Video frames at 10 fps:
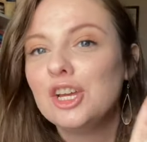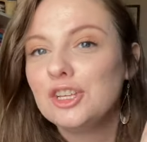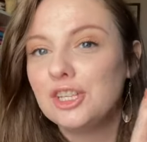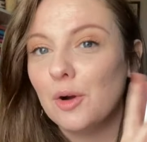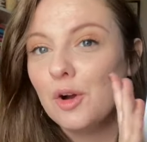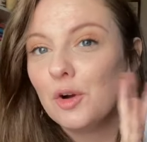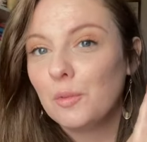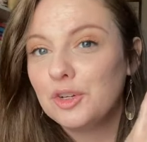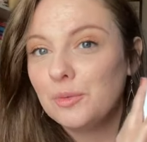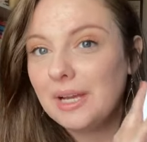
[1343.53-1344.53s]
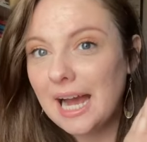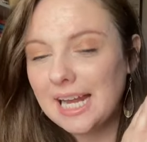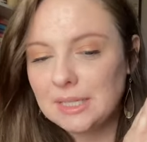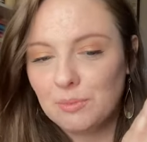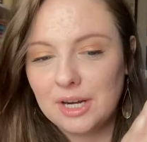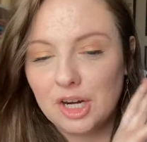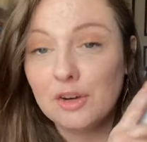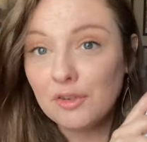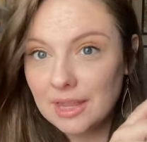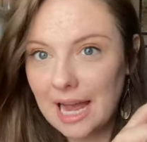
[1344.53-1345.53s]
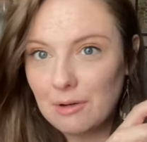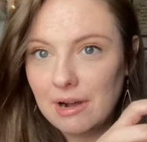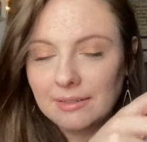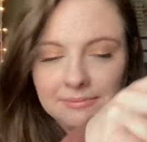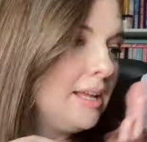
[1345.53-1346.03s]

So we're doing Icebreaker for that one.